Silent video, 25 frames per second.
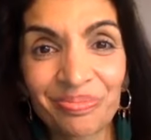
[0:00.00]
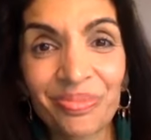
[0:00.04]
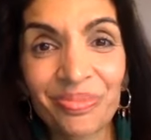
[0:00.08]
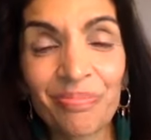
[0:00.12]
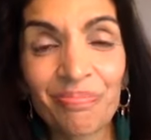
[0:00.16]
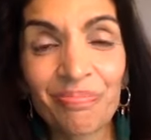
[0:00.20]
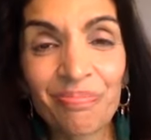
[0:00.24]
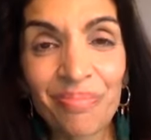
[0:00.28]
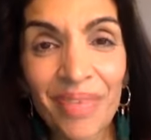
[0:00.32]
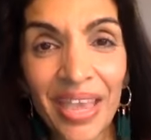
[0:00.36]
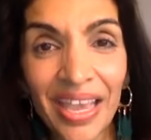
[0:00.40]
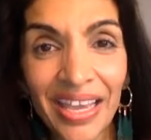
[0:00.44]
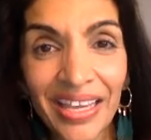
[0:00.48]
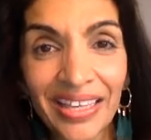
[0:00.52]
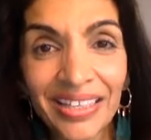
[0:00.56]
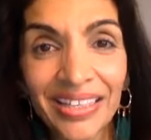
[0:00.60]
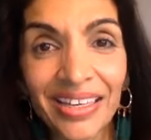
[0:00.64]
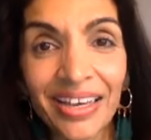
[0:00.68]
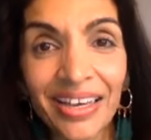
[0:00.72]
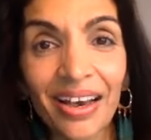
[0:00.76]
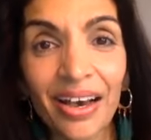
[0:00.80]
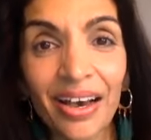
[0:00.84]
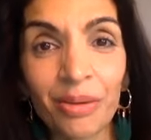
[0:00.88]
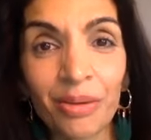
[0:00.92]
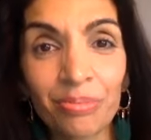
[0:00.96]
Make
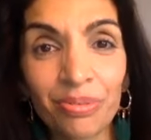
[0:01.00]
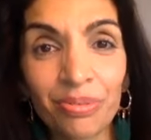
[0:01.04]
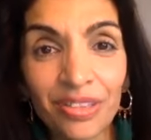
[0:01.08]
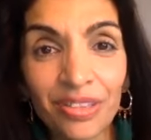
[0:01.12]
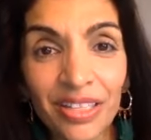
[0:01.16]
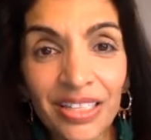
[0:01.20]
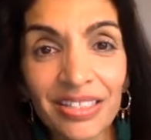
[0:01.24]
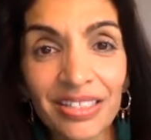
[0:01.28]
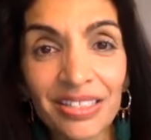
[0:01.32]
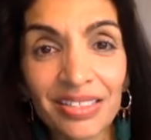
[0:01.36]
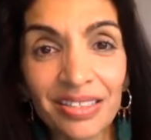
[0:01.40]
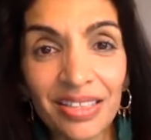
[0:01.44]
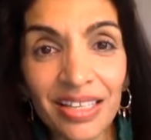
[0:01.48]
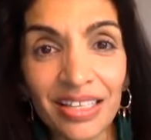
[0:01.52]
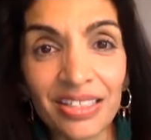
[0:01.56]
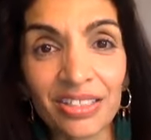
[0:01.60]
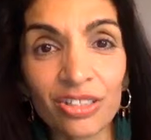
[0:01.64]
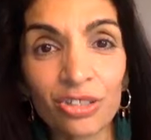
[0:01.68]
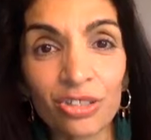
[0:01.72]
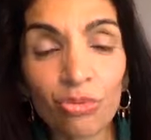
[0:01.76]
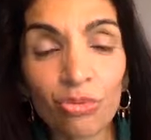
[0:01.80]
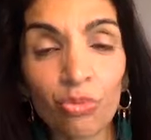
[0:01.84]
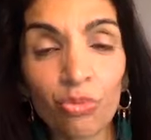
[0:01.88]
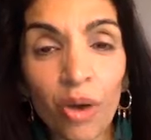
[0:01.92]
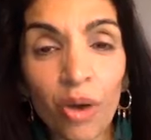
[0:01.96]
a bliss
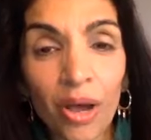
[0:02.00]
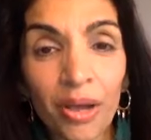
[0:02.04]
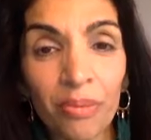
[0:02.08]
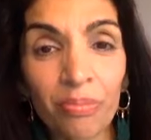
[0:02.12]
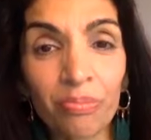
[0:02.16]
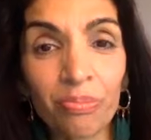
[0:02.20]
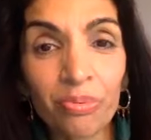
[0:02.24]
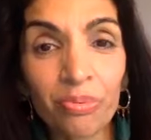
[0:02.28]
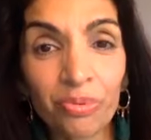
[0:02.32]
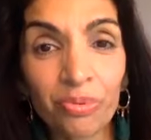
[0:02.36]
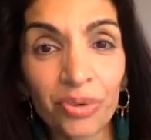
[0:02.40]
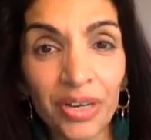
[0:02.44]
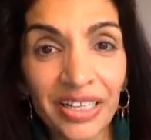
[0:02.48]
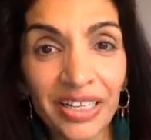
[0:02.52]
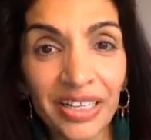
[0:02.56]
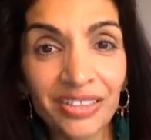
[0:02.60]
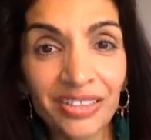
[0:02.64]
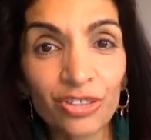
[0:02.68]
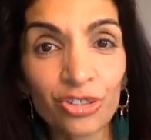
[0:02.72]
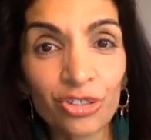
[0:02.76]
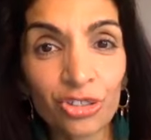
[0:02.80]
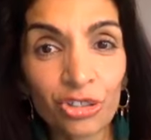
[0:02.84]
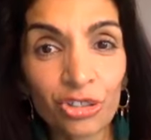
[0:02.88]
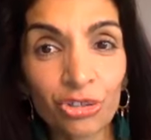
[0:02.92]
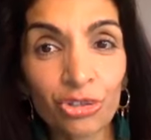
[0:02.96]
list. What
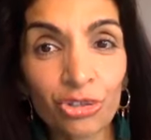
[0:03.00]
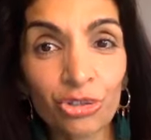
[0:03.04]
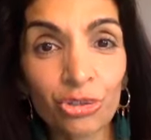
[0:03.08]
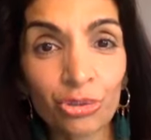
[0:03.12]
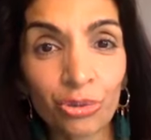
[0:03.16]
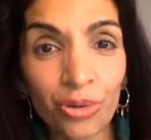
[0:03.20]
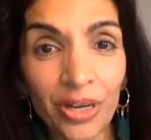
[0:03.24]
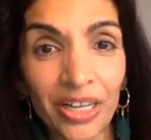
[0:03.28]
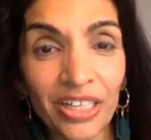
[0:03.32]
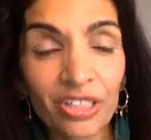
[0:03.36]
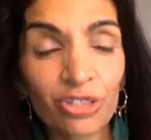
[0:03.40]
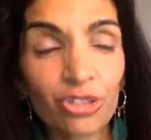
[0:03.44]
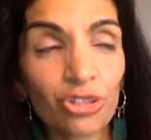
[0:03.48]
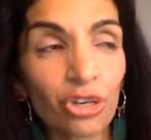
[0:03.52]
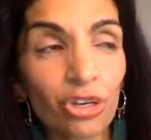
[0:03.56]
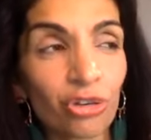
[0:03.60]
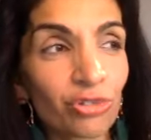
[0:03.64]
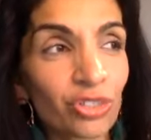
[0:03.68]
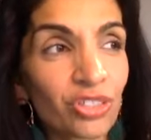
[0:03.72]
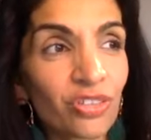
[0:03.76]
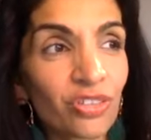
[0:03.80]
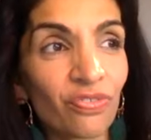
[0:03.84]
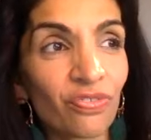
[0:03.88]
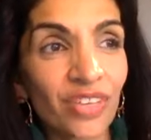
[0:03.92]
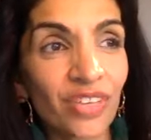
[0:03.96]
brings you joy?
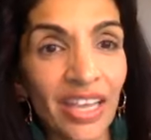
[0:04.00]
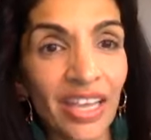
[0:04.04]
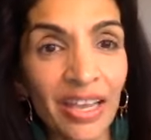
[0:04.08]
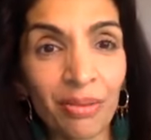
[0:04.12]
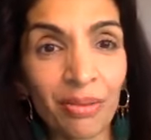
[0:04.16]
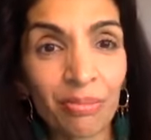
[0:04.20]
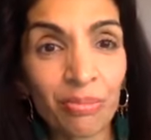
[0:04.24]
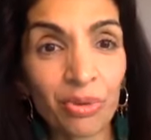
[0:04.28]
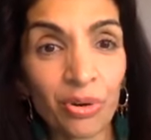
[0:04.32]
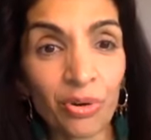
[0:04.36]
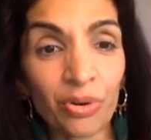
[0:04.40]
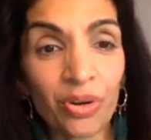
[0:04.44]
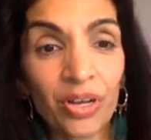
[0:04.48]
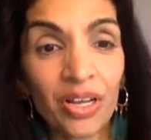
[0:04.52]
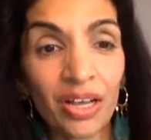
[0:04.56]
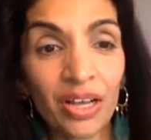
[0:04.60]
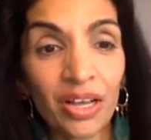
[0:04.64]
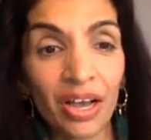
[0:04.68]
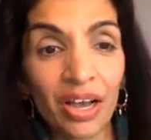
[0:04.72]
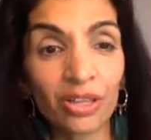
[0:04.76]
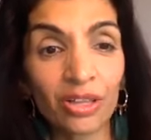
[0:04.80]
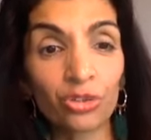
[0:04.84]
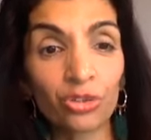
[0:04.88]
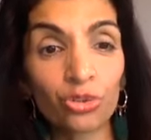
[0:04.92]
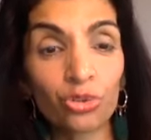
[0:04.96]
Joseph Campbell.
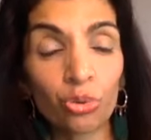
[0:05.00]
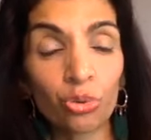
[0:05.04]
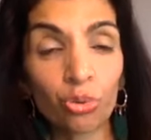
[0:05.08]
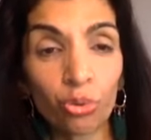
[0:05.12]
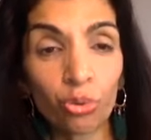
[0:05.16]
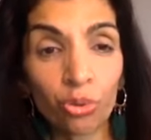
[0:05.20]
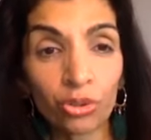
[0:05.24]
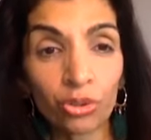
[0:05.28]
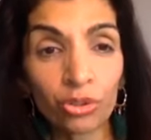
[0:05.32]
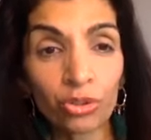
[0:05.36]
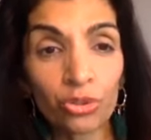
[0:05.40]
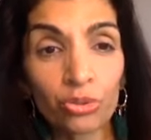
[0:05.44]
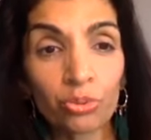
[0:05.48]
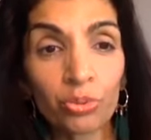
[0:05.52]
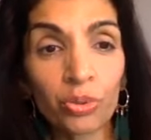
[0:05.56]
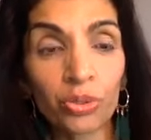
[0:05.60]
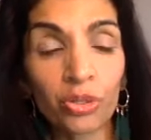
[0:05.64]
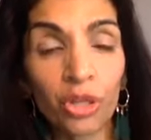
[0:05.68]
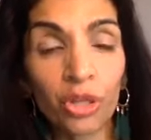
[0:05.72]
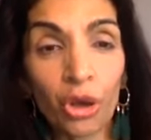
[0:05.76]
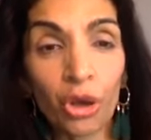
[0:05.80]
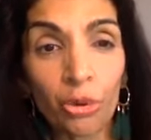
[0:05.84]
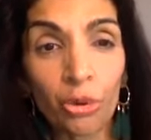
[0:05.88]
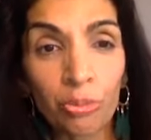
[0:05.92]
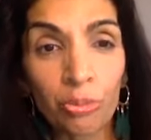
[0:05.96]
Doors
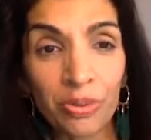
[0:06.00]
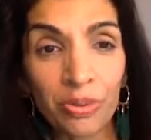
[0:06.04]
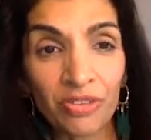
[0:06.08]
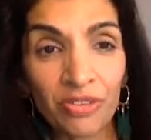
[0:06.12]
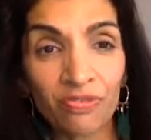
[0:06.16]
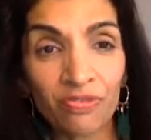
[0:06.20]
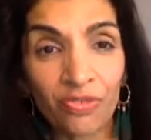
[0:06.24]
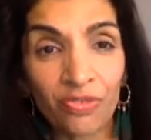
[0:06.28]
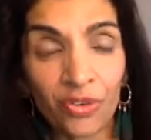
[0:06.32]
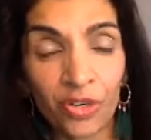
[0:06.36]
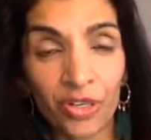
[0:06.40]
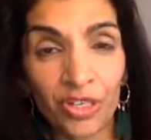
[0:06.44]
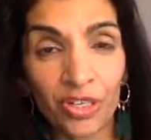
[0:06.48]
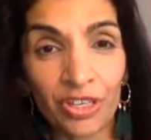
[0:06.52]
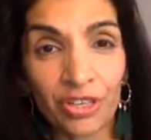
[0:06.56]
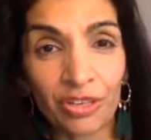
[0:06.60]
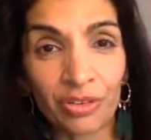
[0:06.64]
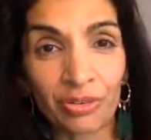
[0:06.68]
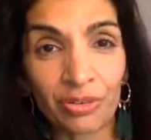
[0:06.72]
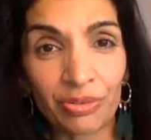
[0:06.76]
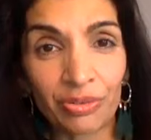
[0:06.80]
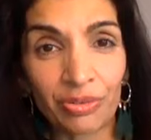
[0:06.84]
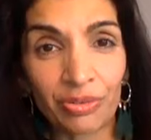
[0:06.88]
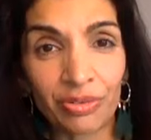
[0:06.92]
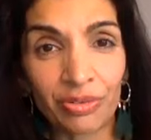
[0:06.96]
will open for you
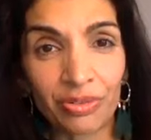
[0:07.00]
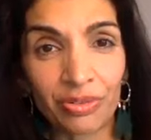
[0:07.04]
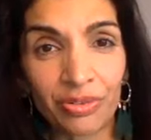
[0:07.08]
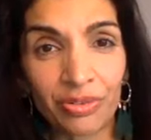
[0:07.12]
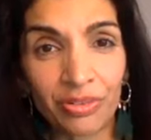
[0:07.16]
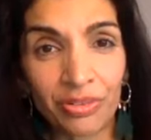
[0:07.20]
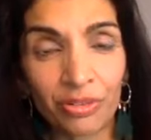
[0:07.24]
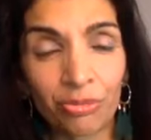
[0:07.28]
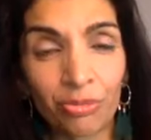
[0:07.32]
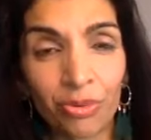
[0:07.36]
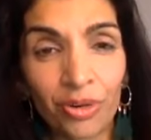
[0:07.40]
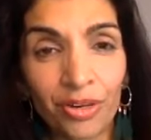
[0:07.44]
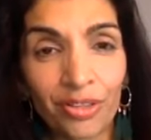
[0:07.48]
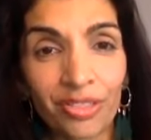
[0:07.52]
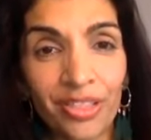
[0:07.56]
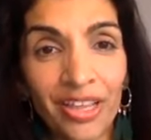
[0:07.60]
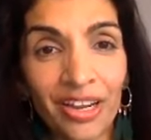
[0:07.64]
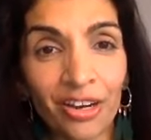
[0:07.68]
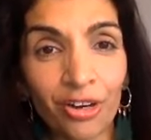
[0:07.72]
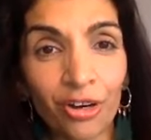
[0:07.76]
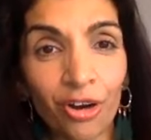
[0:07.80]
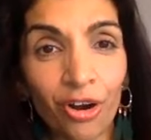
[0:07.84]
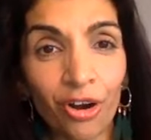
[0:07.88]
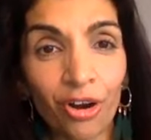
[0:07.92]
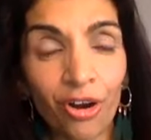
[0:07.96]
where
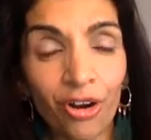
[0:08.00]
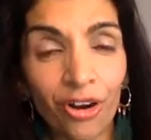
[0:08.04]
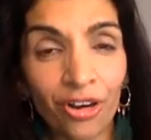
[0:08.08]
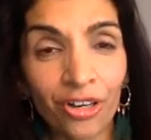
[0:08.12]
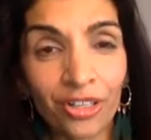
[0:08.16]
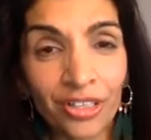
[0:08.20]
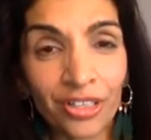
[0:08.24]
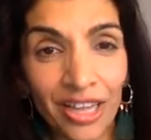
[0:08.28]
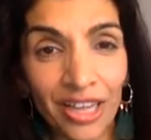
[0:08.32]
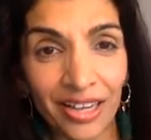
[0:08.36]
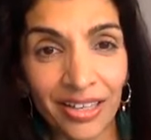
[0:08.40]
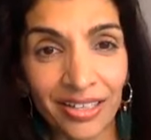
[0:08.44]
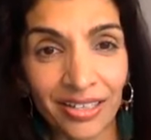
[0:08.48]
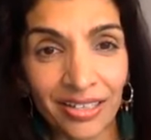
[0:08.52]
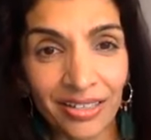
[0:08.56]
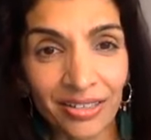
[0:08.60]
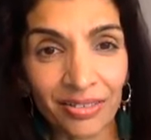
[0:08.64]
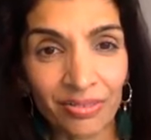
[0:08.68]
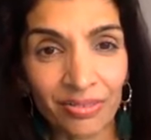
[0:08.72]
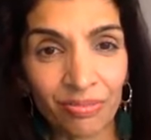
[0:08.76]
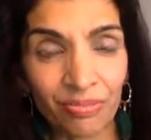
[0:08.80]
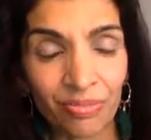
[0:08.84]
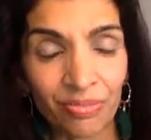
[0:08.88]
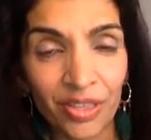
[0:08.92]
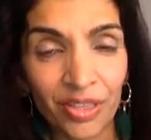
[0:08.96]
there are none.
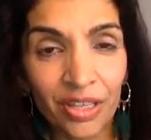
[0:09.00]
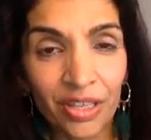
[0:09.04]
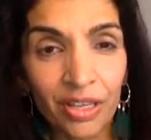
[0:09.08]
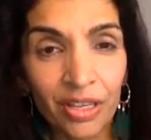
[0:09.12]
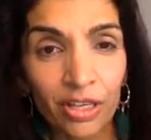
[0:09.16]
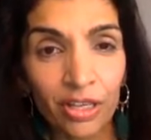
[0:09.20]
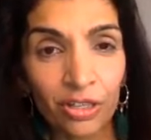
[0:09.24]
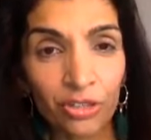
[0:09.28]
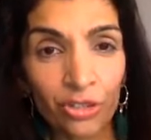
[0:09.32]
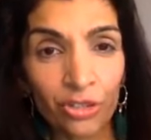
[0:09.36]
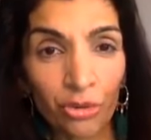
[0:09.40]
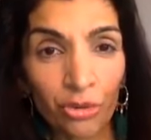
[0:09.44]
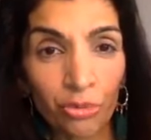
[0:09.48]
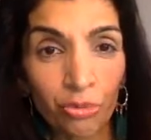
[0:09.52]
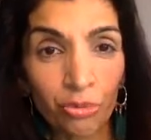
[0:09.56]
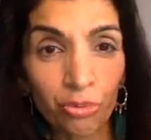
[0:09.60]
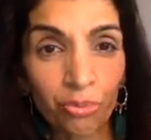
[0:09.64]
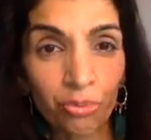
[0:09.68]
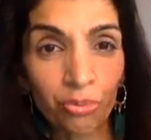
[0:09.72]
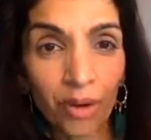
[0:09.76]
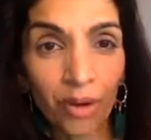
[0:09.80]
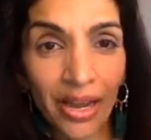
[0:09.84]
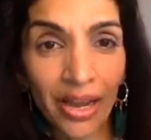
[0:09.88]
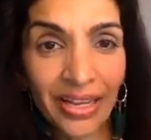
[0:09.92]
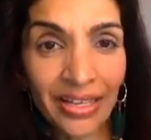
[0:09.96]
So,
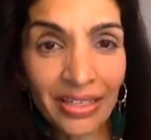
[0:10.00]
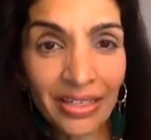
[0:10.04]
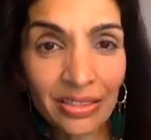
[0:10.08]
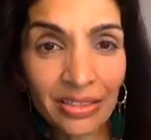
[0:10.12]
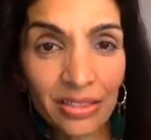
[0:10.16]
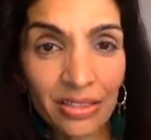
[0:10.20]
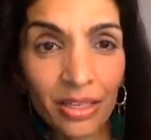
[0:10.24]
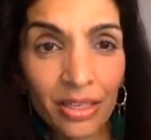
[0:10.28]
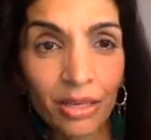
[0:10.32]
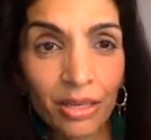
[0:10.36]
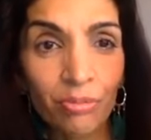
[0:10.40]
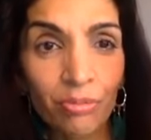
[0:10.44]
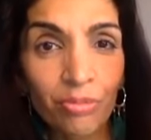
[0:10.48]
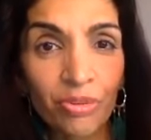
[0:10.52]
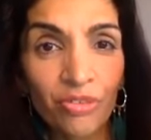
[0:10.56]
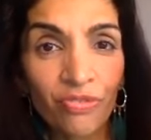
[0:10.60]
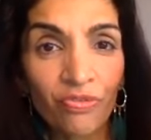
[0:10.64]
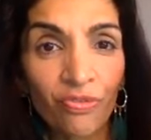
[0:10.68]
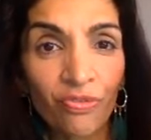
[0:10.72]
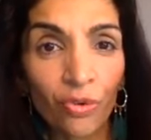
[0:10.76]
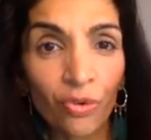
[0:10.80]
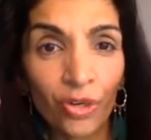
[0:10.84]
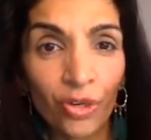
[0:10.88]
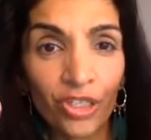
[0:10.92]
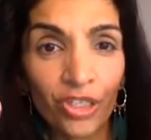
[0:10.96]
right
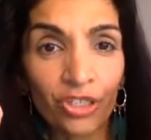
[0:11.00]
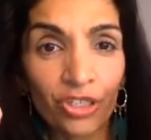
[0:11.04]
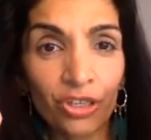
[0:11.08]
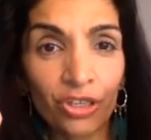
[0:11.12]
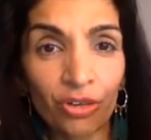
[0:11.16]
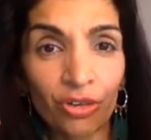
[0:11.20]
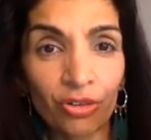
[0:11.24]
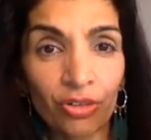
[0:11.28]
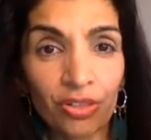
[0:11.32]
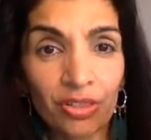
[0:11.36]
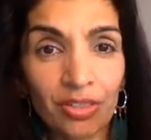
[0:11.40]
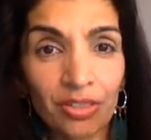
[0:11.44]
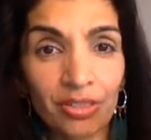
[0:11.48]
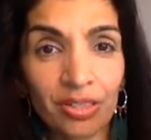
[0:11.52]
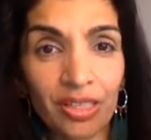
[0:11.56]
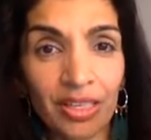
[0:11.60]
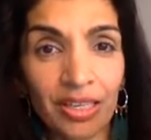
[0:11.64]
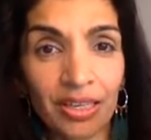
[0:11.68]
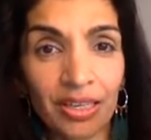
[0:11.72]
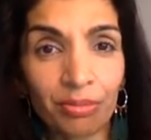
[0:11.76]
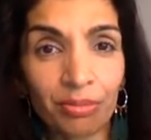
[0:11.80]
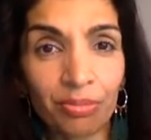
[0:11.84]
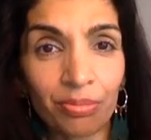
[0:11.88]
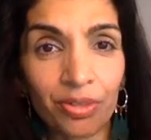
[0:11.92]
before you go to sleep,